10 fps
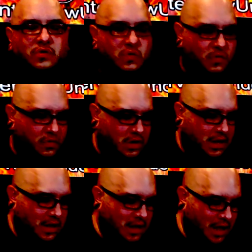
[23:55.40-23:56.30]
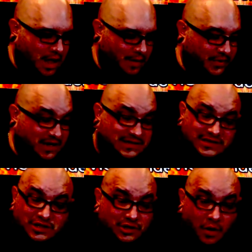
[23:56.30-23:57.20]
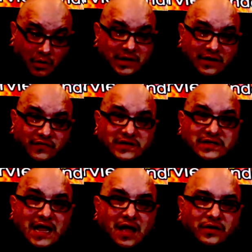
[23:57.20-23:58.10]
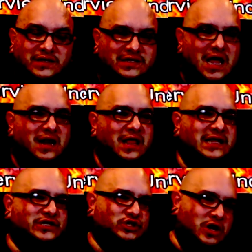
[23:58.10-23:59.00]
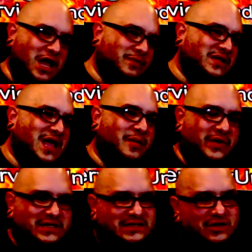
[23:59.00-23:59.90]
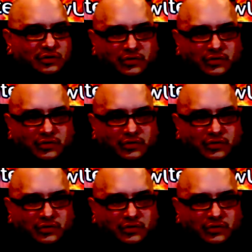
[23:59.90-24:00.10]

cool, because it's a totally different sound. It's kind of like he's trying to be that, but it still